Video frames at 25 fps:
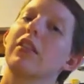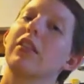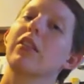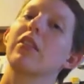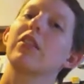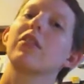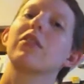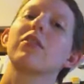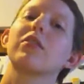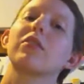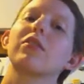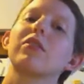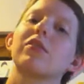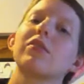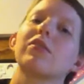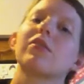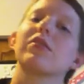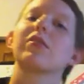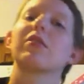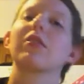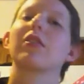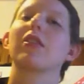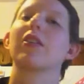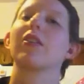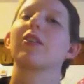
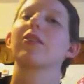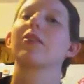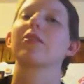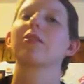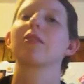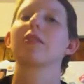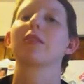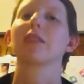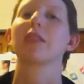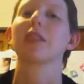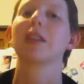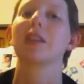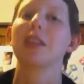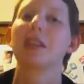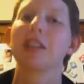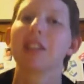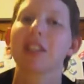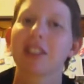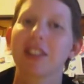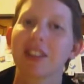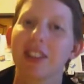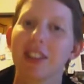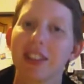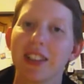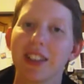clinicals, you know,
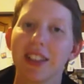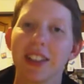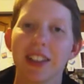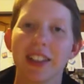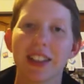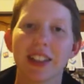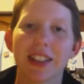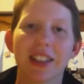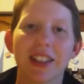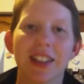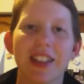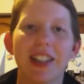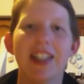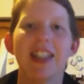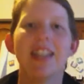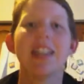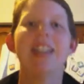good luck.